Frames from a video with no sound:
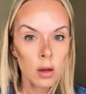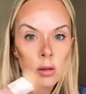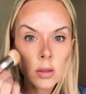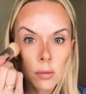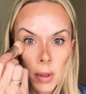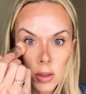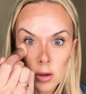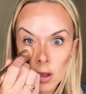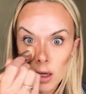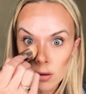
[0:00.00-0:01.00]
So make sure
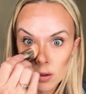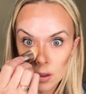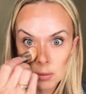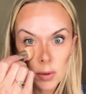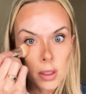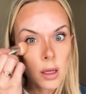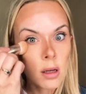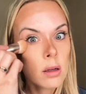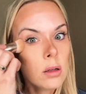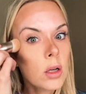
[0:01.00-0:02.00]
that you're
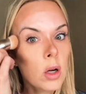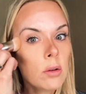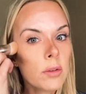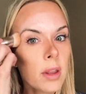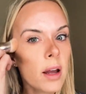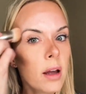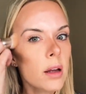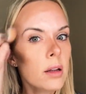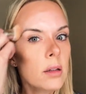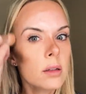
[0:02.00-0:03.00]
stippling over that.